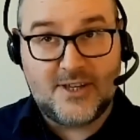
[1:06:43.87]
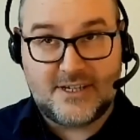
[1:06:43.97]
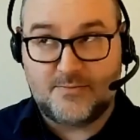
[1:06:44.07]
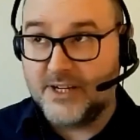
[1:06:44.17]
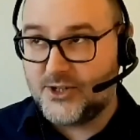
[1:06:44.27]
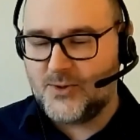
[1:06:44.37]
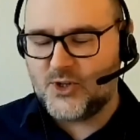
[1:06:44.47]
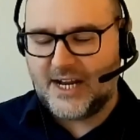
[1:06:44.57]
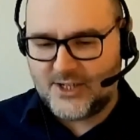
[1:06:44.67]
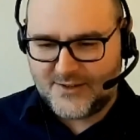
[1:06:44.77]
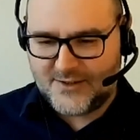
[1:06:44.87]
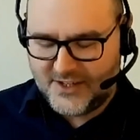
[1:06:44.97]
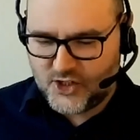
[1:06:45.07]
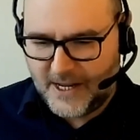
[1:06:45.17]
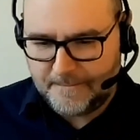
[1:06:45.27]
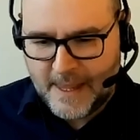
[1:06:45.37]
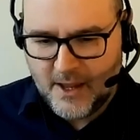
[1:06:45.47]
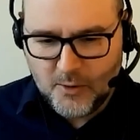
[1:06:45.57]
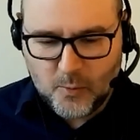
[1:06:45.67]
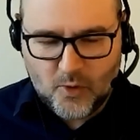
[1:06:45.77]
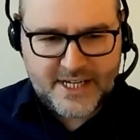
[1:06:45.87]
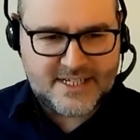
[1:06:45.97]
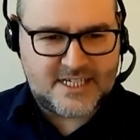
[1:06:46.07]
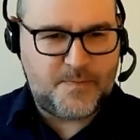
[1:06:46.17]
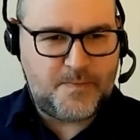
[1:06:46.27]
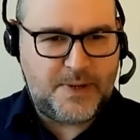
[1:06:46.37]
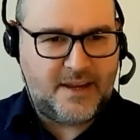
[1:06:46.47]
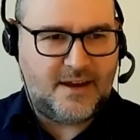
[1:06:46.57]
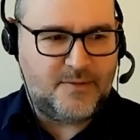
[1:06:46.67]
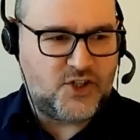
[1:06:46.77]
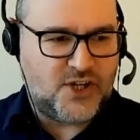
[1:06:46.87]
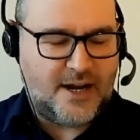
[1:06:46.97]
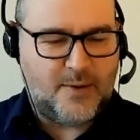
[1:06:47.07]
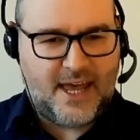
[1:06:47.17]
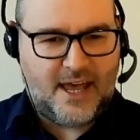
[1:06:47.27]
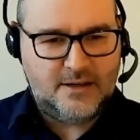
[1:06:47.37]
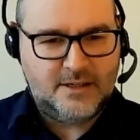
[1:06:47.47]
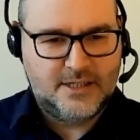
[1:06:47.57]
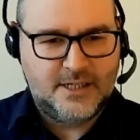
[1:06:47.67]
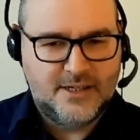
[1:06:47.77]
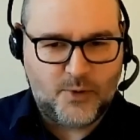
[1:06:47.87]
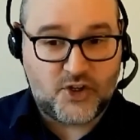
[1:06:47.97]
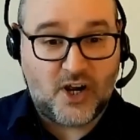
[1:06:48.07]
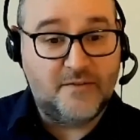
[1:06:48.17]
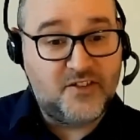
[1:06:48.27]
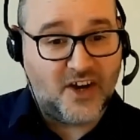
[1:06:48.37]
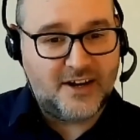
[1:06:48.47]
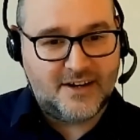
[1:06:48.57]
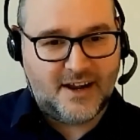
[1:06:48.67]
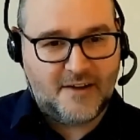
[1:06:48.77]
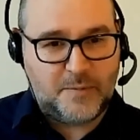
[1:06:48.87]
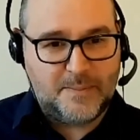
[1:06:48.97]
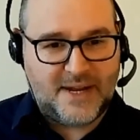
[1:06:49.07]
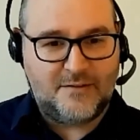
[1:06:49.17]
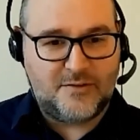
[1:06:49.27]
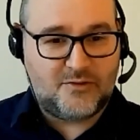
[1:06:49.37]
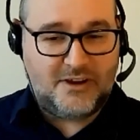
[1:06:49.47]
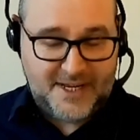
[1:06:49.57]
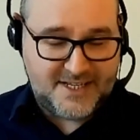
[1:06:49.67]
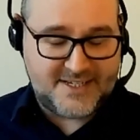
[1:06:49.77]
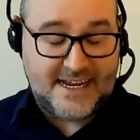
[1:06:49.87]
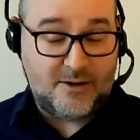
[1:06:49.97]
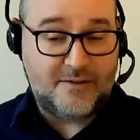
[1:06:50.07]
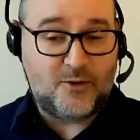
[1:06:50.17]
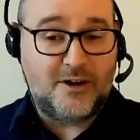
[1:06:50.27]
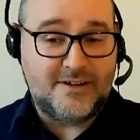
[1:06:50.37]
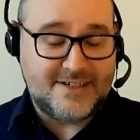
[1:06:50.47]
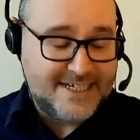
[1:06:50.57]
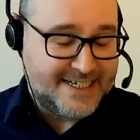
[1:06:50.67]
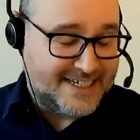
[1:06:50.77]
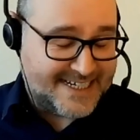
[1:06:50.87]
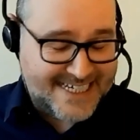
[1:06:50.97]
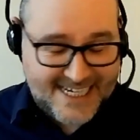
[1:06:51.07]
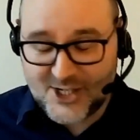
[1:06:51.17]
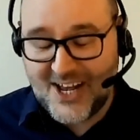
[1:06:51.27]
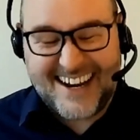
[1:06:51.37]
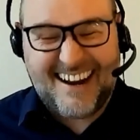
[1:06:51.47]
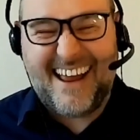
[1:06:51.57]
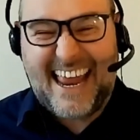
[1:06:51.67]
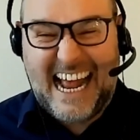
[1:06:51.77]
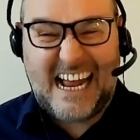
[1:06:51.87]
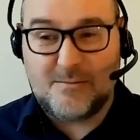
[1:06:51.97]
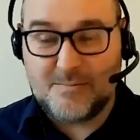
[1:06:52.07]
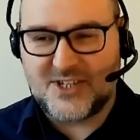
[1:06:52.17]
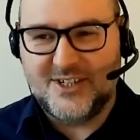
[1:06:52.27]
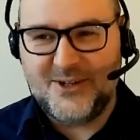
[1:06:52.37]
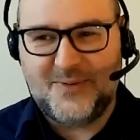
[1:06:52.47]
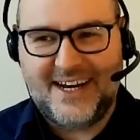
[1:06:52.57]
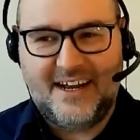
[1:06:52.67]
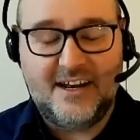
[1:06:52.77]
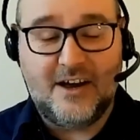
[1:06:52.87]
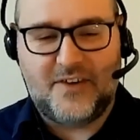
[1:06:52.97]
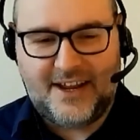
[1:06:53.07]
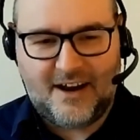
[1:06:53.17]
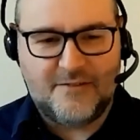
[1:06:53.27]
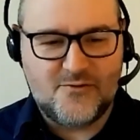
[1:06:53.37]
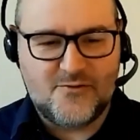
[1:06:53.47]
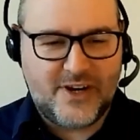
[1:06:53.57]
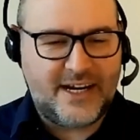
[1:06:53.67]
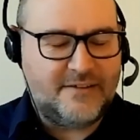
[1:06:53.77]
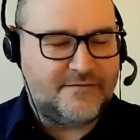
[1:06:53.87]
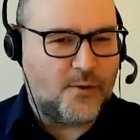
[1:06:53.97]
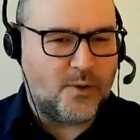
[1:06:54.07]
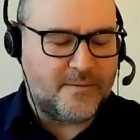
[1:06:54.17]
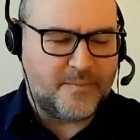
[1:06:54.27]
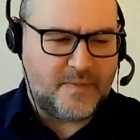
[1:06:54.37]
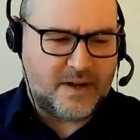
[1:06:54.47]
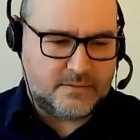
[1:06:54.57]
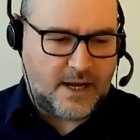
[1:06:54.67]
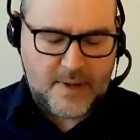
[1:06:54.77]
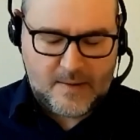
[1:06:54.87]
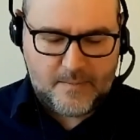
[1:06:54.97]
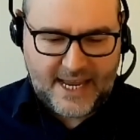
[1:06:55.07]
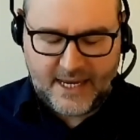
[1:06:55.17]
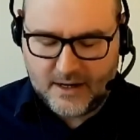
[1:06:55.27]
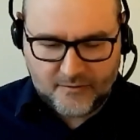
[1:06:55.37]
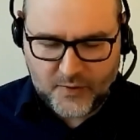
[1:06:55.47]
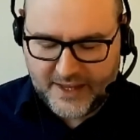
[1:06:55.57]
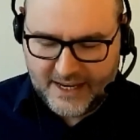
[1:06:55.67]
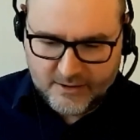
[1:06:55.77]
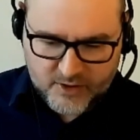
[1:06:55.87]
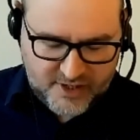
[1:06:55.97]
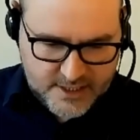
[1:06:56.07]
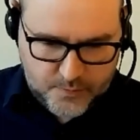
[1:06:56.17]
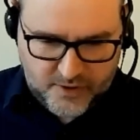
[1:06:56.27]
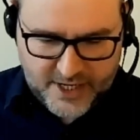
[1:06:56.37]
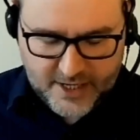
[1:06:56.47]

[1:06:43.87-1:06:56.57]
my two challenges for this year. One is to pick up the cello again, which I've done, and I've been playing for 3 weeks now, and I've got a teacher, and I absolutely love it. I've really fallen back in love with it. It's brilliant.